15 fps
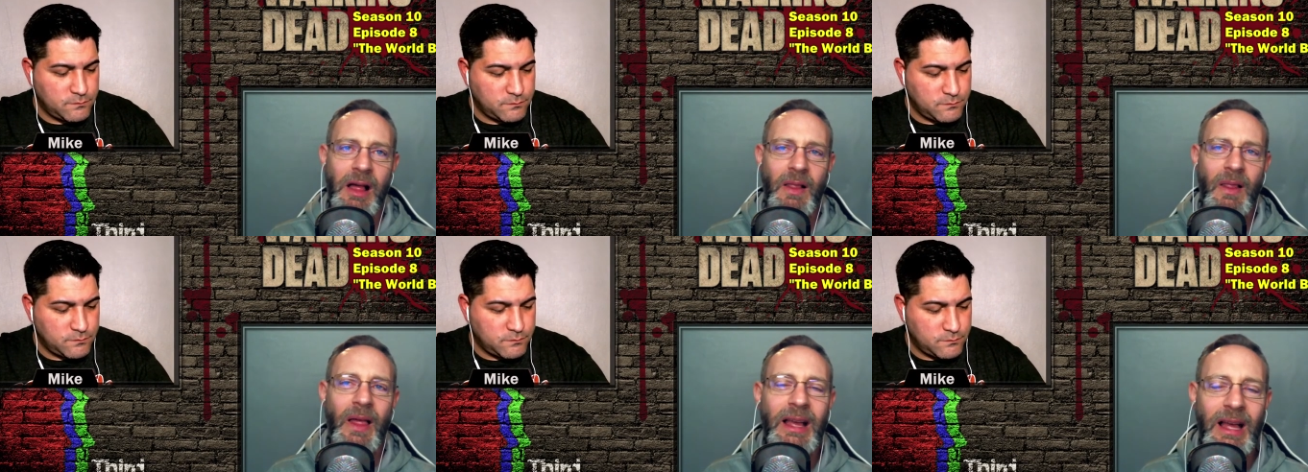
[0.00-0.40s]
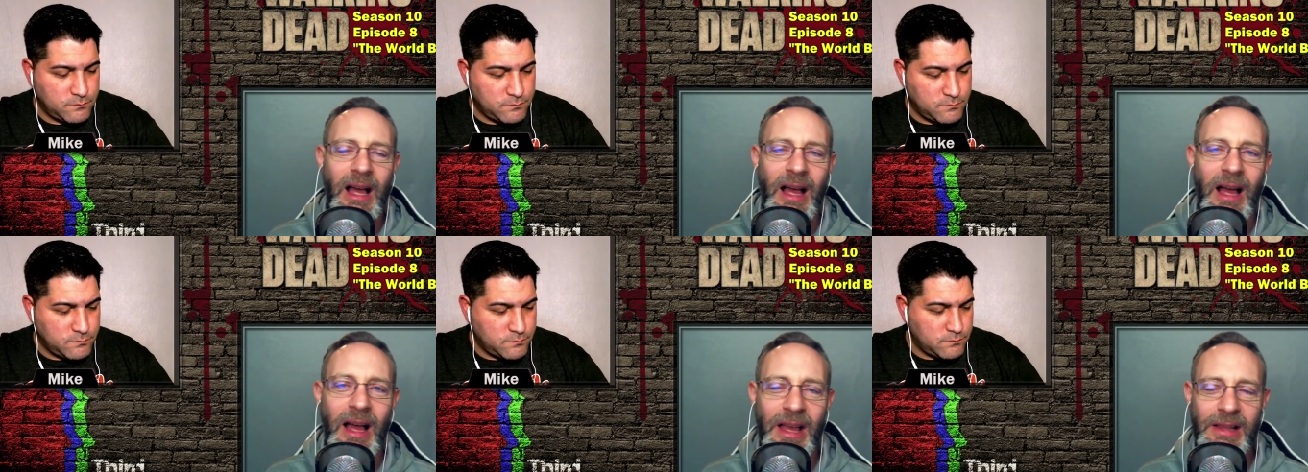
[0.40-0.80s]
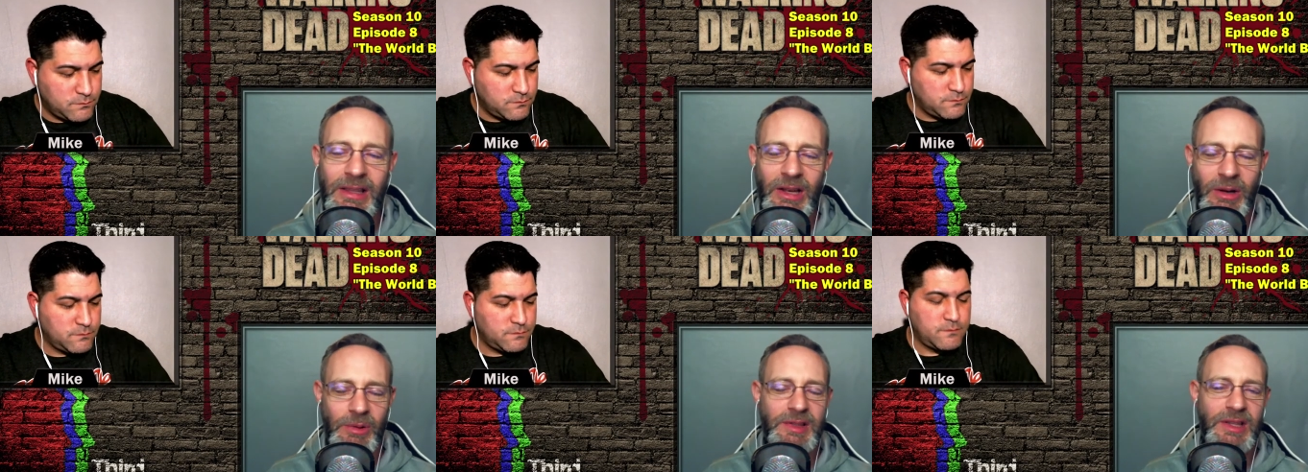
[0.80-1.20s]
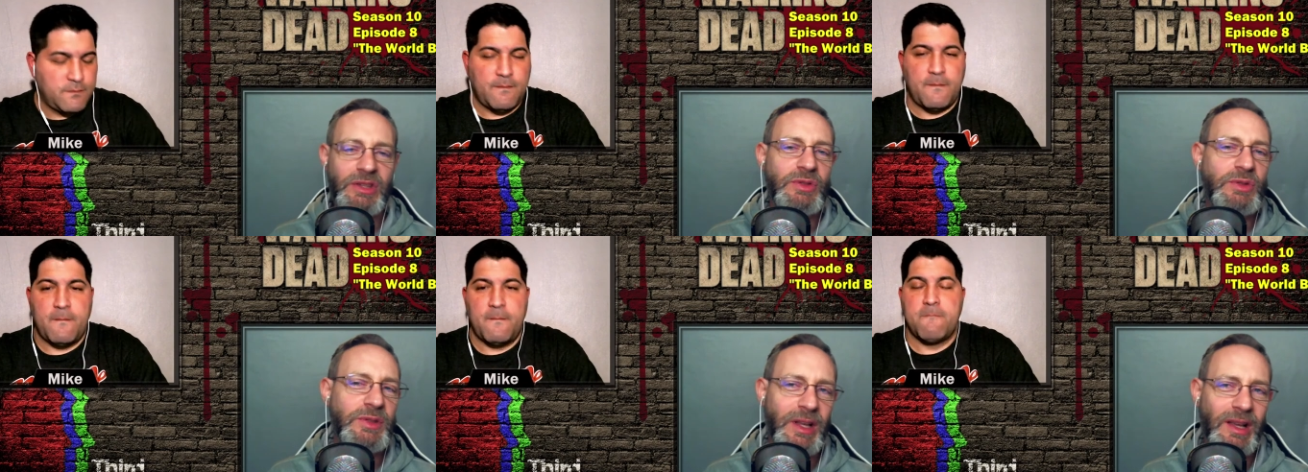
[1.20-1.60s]
Speaker 1: like you know what's
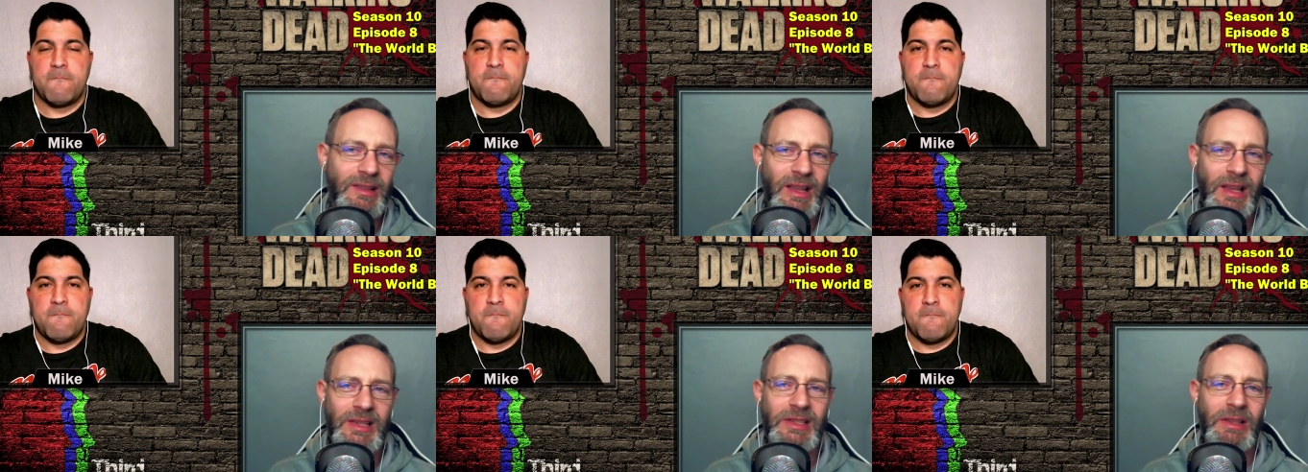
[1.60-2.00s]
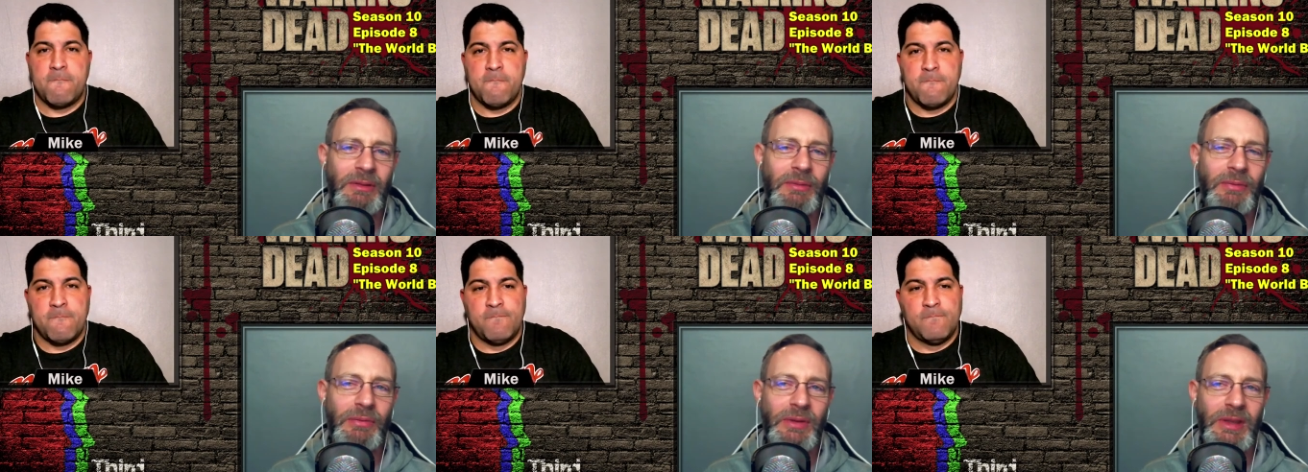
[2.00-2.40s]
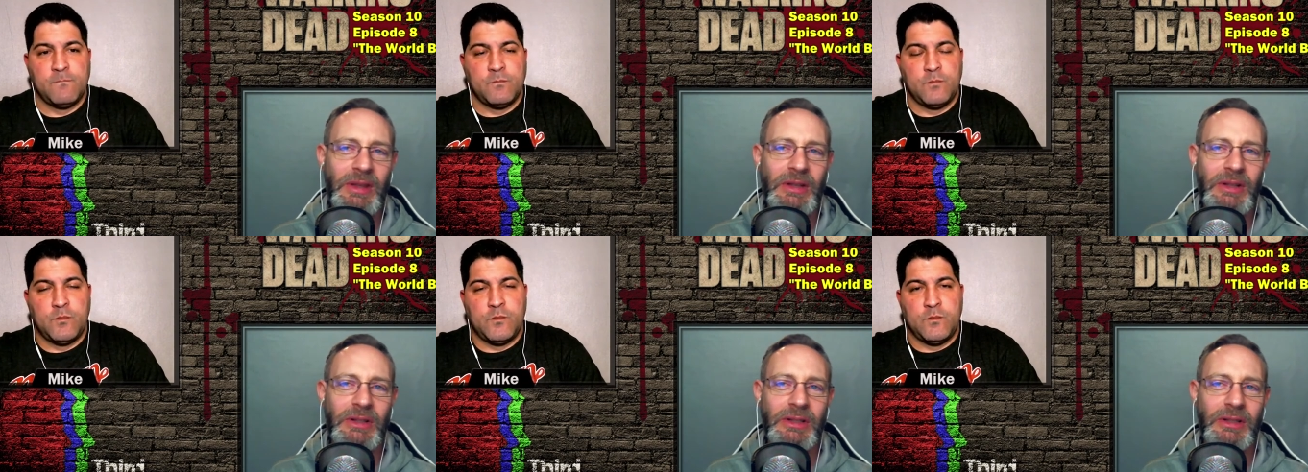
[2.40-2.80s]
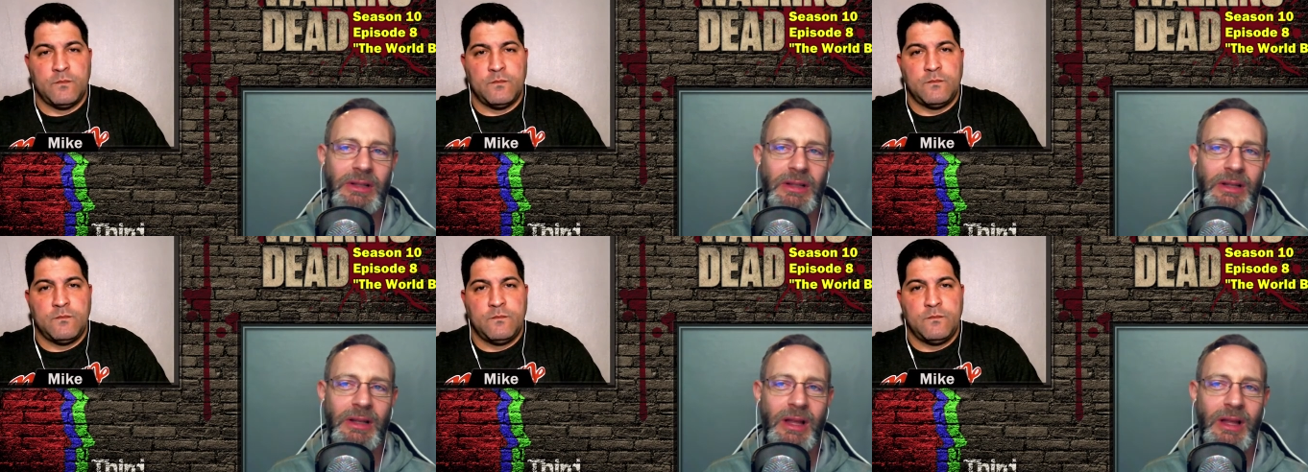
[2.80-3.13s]
interesting is I still feel,